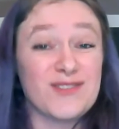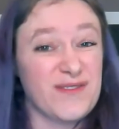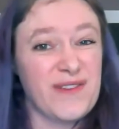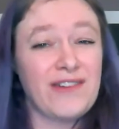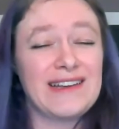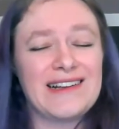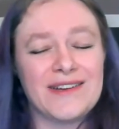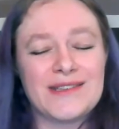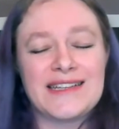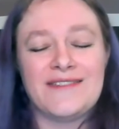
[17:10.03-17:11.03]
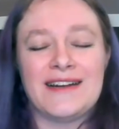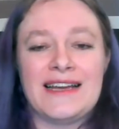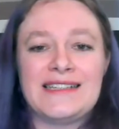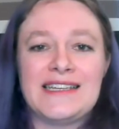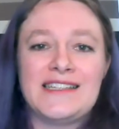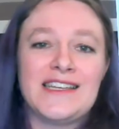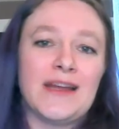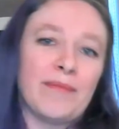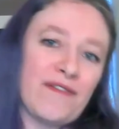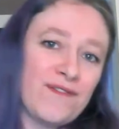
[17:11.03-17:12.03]
Very closely related to
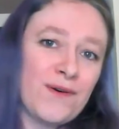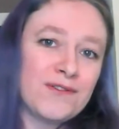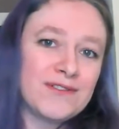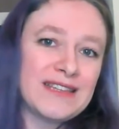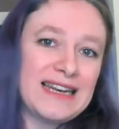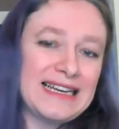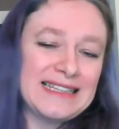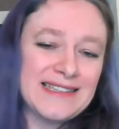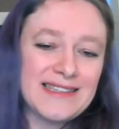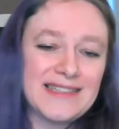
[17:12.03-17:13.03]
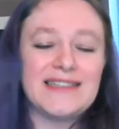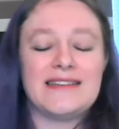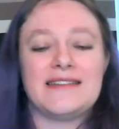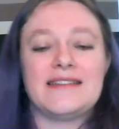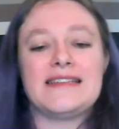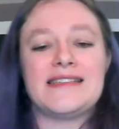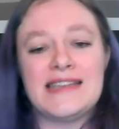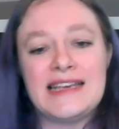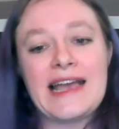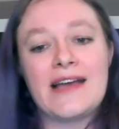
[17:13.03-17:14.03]
number 4 on the list,
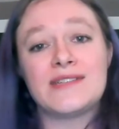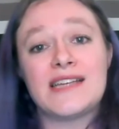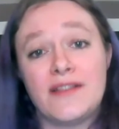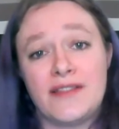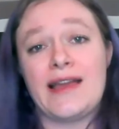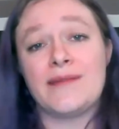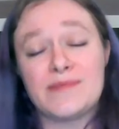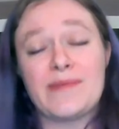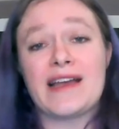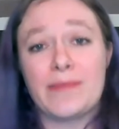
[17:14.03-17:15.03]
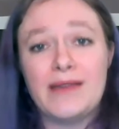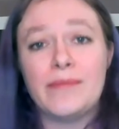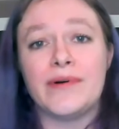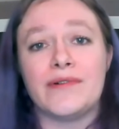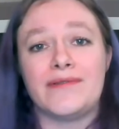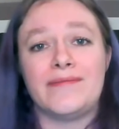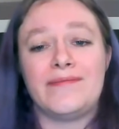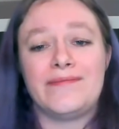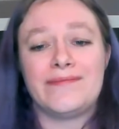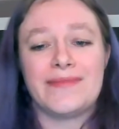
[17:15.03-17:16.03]
seek out other m-spec people.
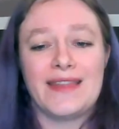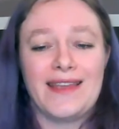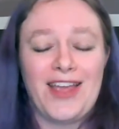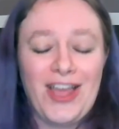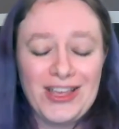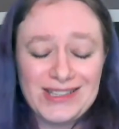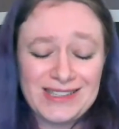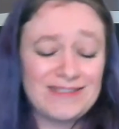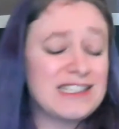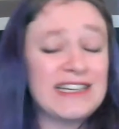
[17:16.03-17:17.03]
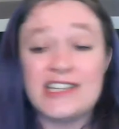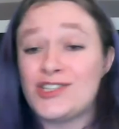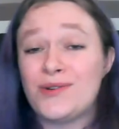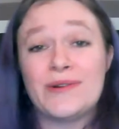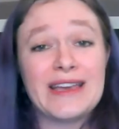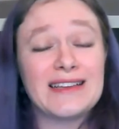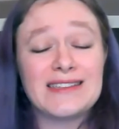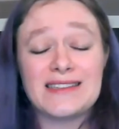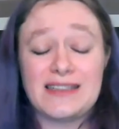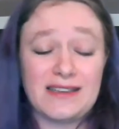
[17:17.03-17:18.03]
Seriously, talking
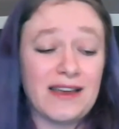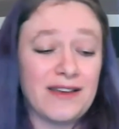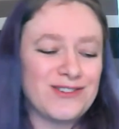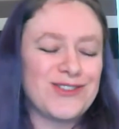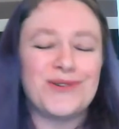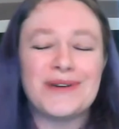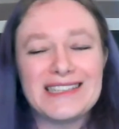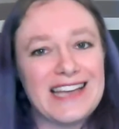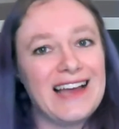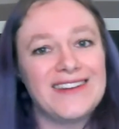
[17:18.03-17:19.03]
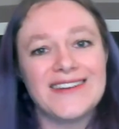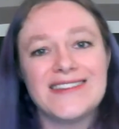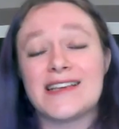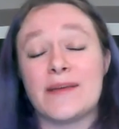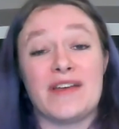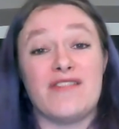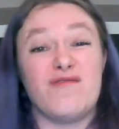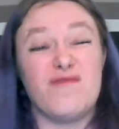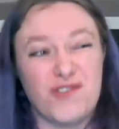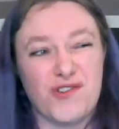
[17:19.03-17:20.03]
to allies can be
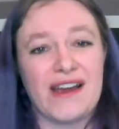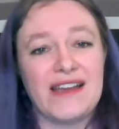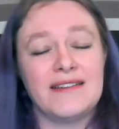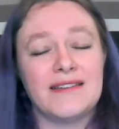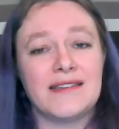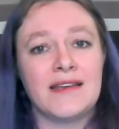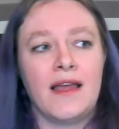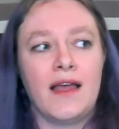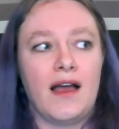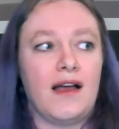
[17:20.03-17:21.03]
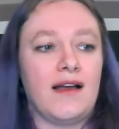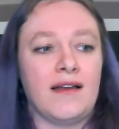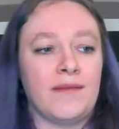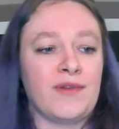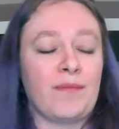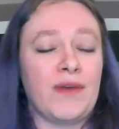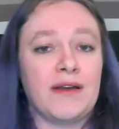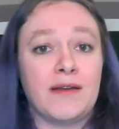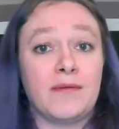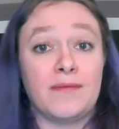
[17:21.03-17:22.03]
great.
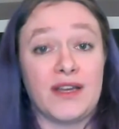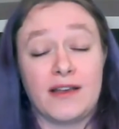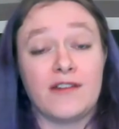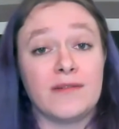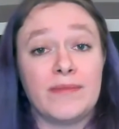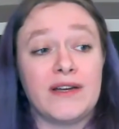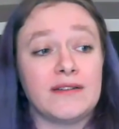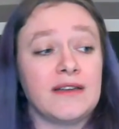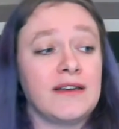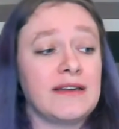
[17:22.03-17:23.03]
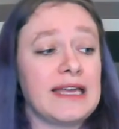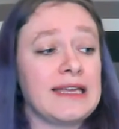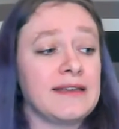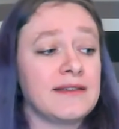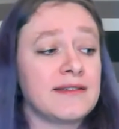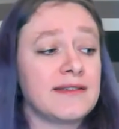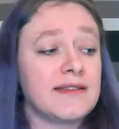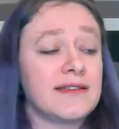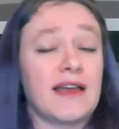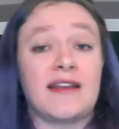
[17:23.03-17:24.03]
My current partner
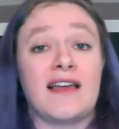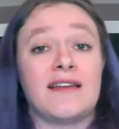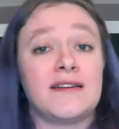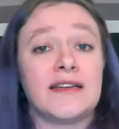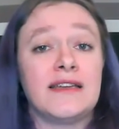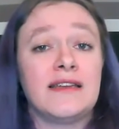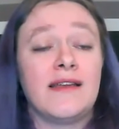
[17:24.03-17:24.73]
is an ally,